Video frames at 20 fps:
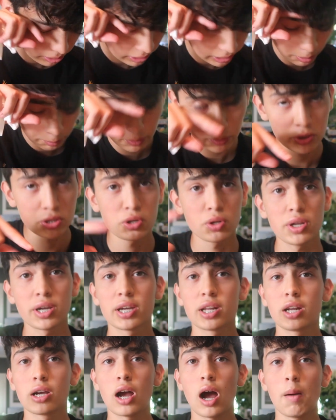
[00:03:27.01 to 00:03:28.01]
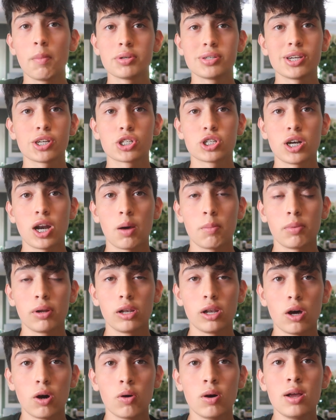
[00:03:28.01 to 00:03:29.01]
Tell me what you think in the comment section down
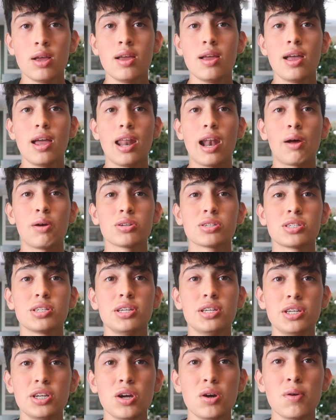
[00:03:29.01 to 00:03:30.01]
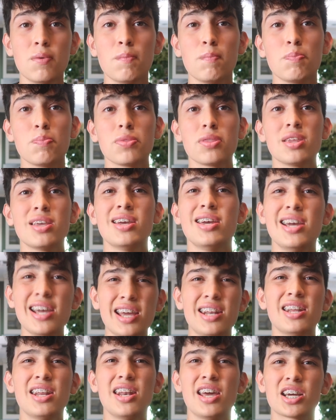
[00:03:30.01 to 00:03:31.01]
below, and I will see you
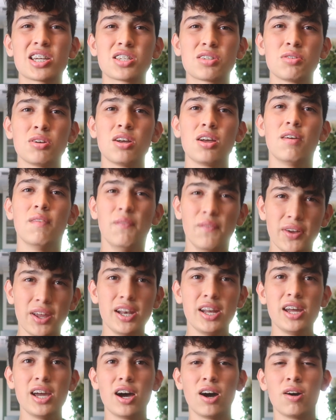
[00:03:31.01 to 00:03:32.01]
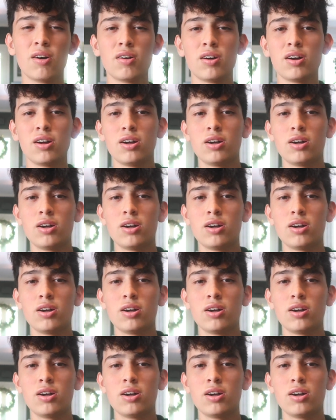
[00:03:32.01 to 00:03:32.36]
in the next video.